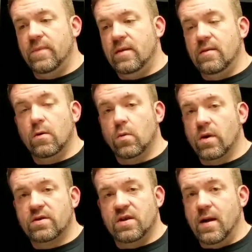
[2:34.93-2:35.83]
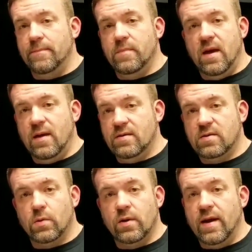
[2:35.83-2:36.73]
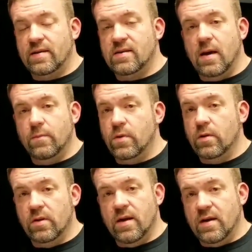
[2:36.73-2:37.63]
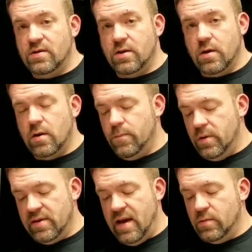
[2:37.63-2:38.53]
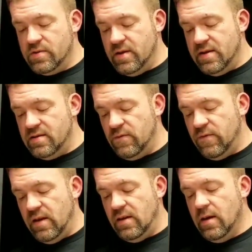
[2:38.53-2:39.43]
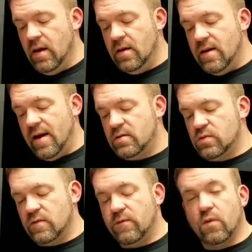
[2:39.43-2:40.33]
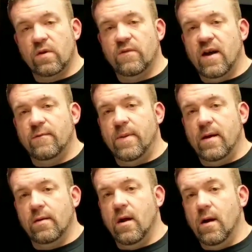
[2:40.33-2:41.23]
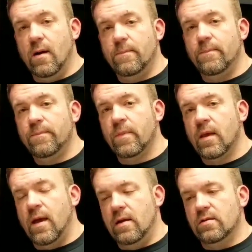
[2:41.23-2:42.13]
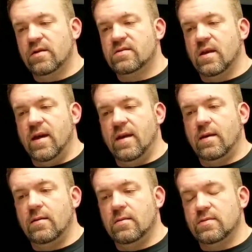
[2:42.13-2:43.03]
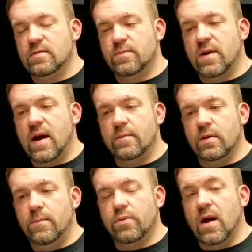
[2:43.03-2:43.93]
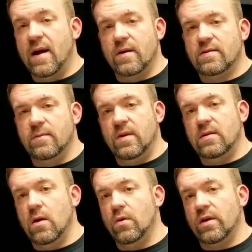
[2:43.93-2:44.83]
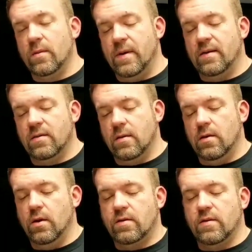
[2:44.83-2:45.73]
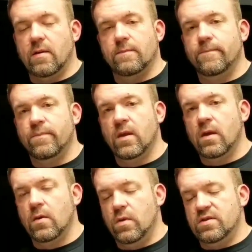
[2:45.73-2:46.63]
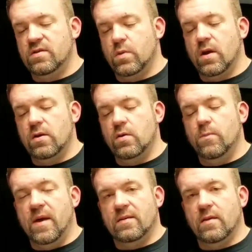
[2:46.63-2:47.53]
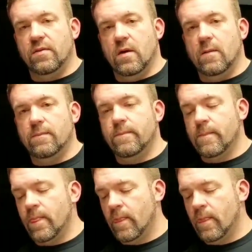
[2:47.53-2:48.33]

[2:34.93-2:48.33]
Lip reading: in their workshop at Sorinex. I'm really not sure, but that was an easy feat. Next was a 45-pound hub, and it looks like this was probably prior to me knowing about the hook thumb, which is where you bend the thumb,